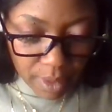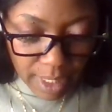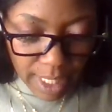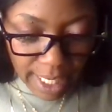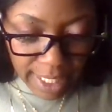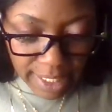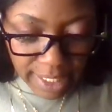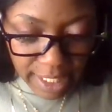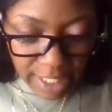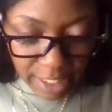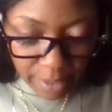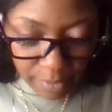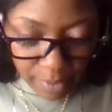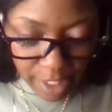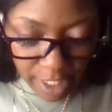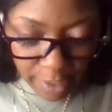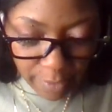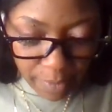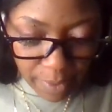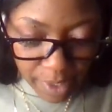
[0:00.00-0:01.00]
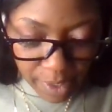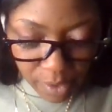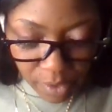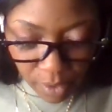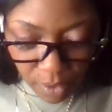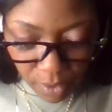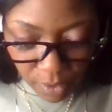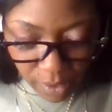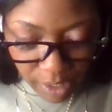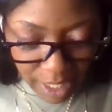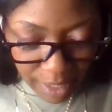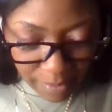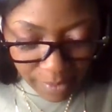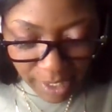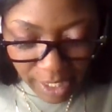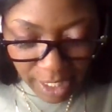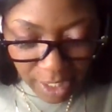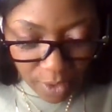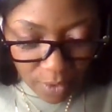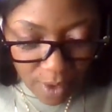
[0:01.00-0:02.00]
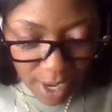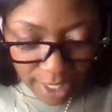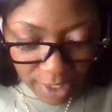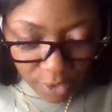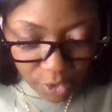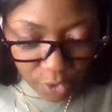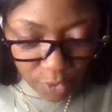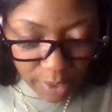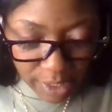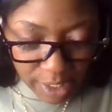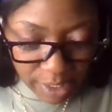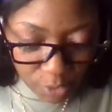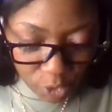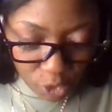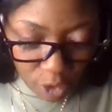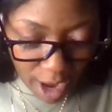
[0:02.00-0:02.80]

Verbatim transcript: next to them, Ten of Pentacles. I'm seeing you guys are doing some